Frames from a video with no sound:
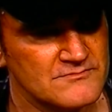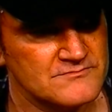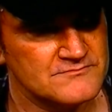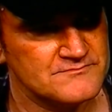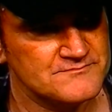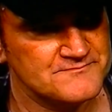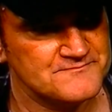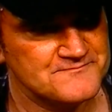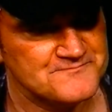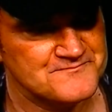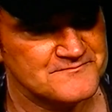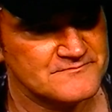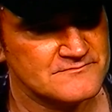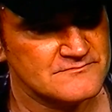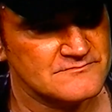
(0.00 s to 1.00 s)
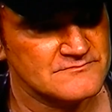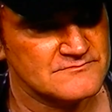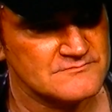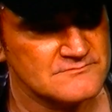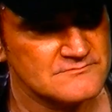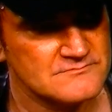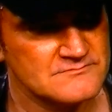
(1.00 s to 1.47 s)

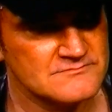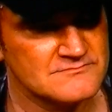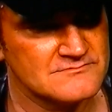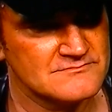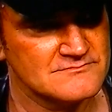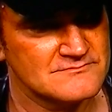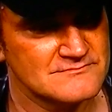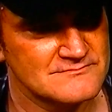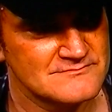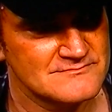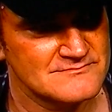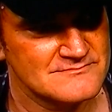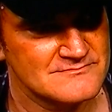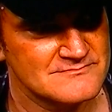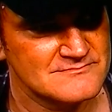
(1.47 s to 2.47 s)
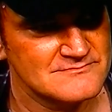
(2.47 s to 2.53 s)
(silence)